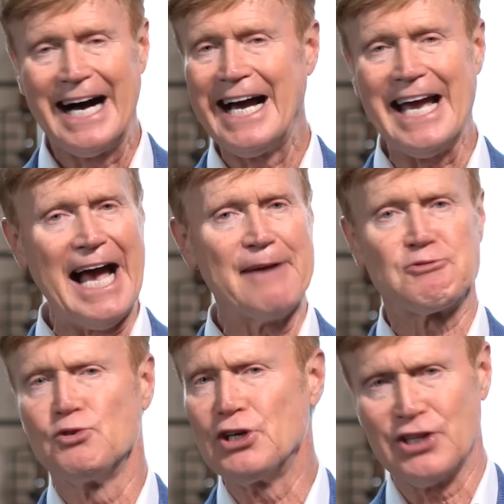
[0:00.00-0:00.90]
I
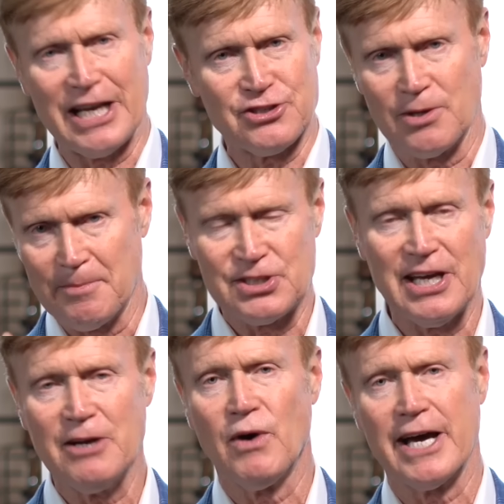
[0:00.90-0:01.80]
absolutely think so, and I'm going to
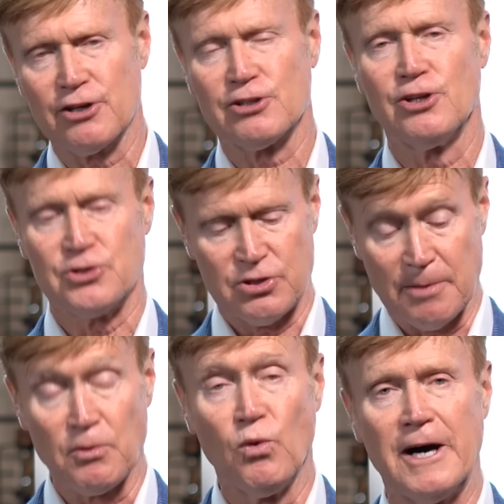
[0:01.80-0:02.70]
tell you why, and I'll close.
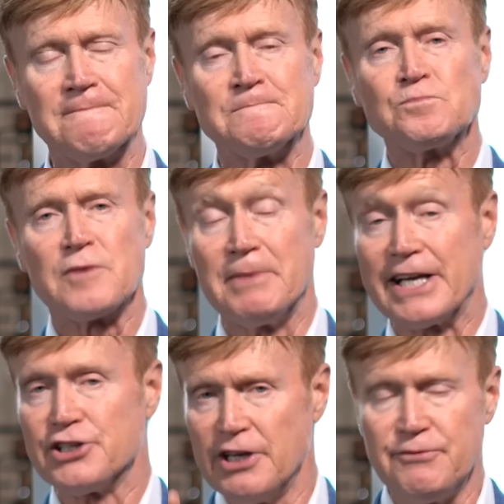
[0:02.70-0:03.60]
Number one,
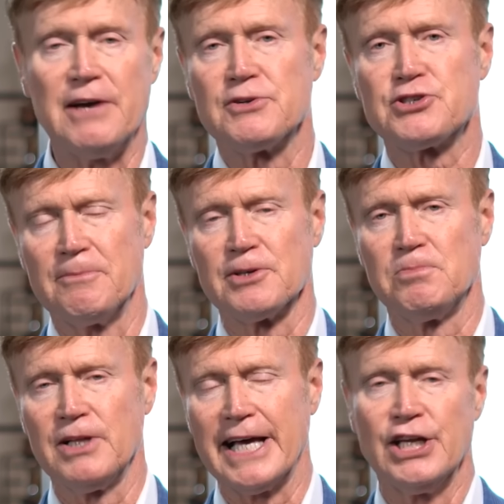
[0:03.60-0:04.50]
because if you have a
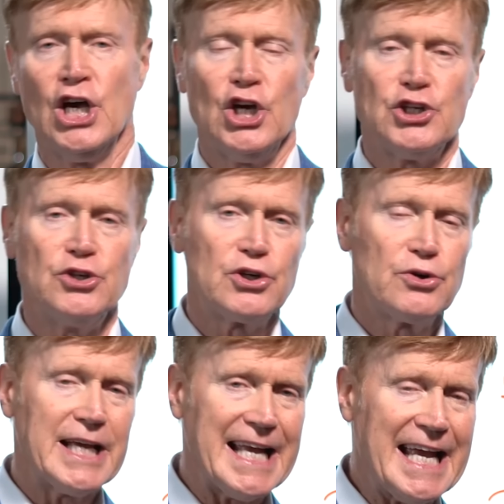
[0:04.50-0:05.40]
supplemental plan, you can
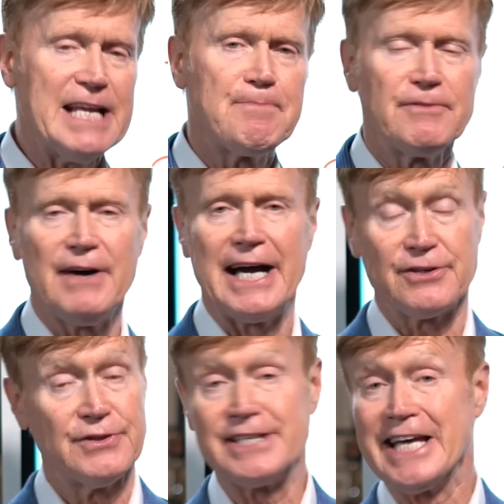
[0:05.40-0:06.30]
go to any
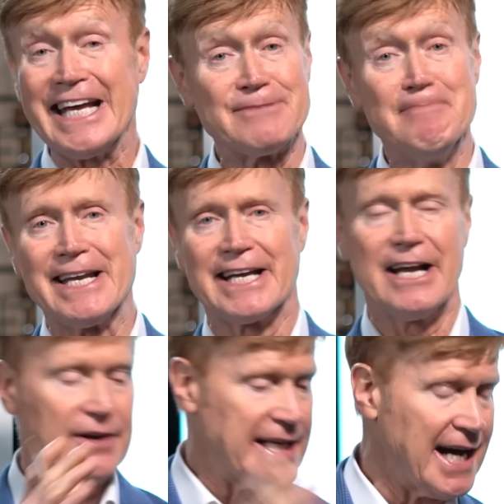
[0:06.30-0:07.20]
provider that takes
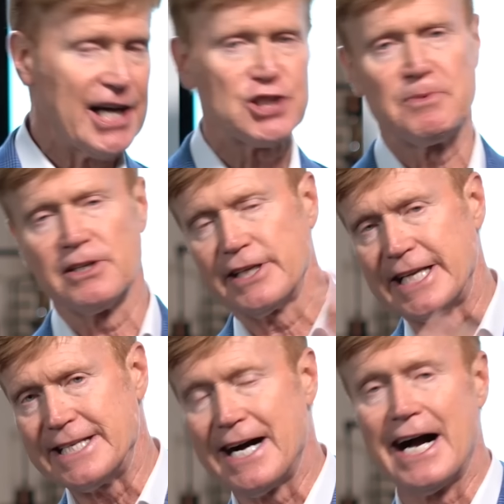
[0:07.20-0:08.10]
Medicare, any hospital,
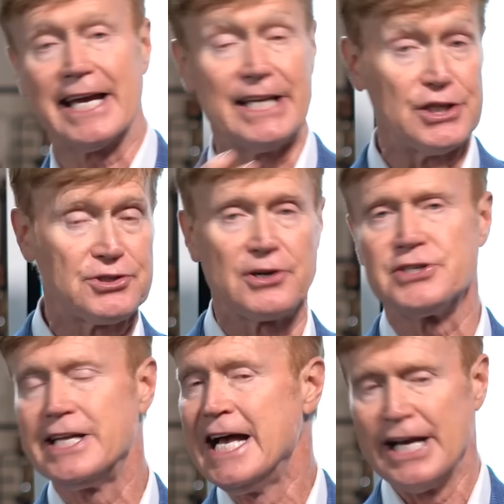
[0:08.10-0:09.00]
any doc, any
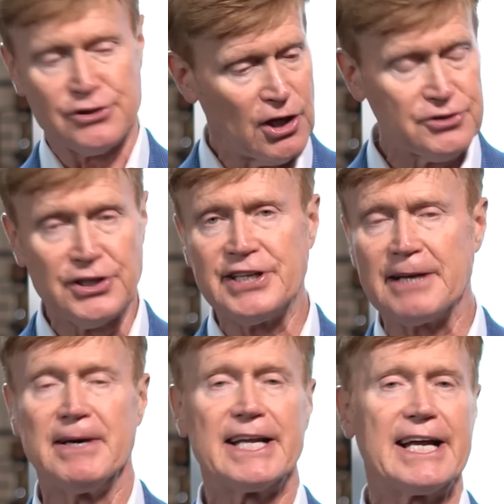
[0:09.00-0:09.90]
surgeon. As long as they
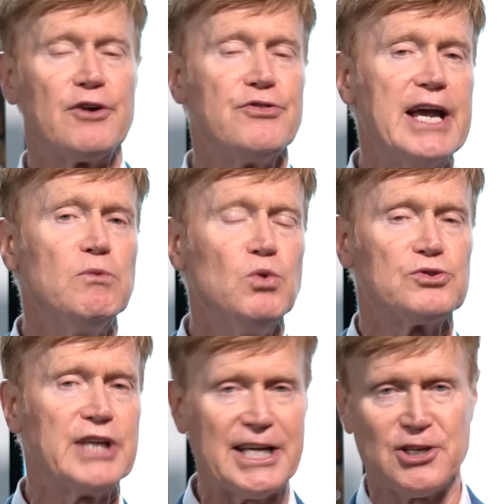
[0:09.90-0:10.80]
take Medicare, they
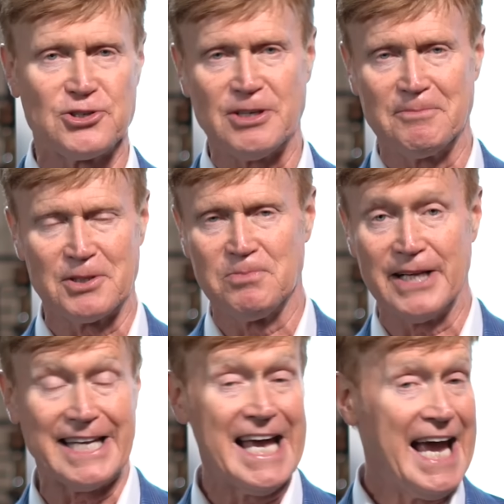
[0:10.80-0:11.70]
will take your supplemental
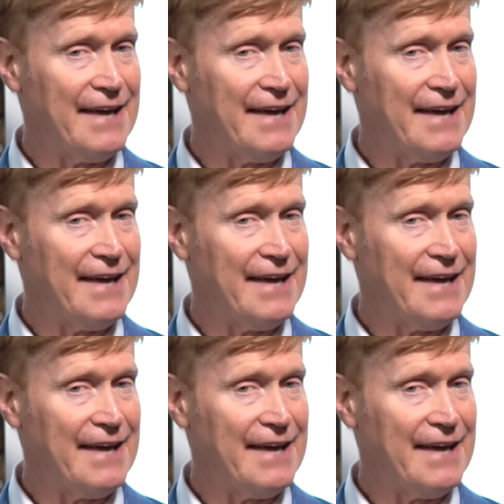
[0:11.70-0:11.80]
plan.